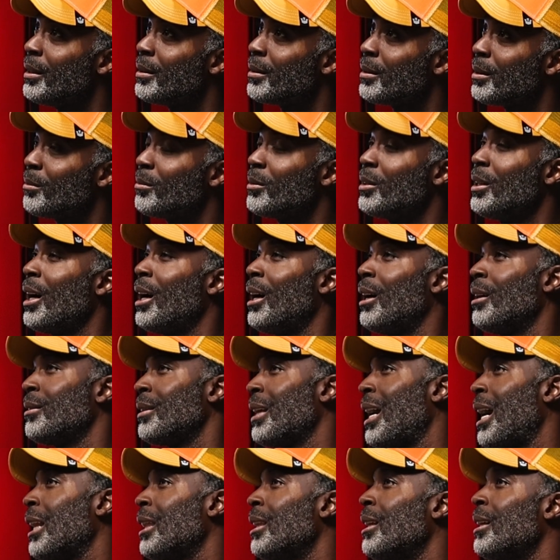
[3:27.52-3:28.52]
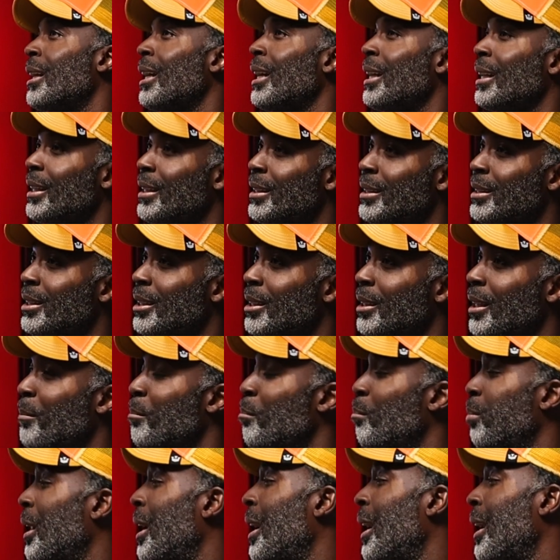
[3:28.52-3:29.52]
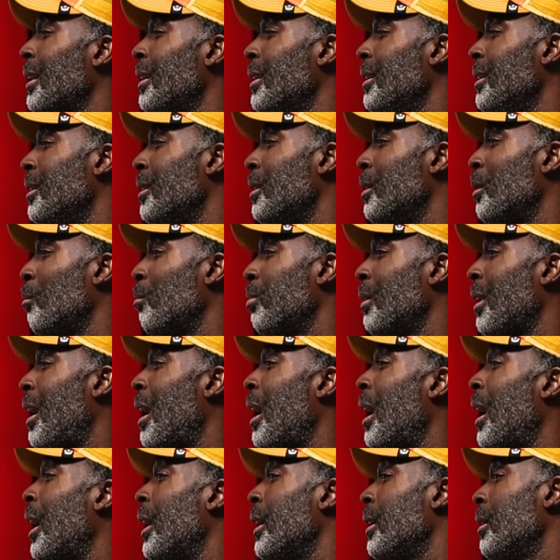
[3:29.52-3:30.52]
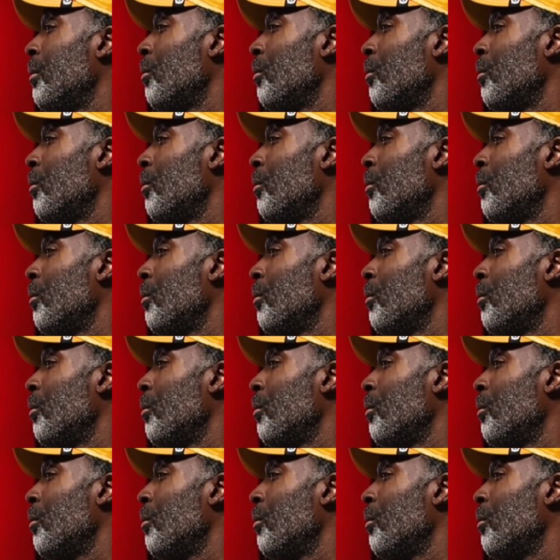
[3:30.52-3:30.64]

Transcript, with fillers: sometimes I look at it as the blind leading the blind,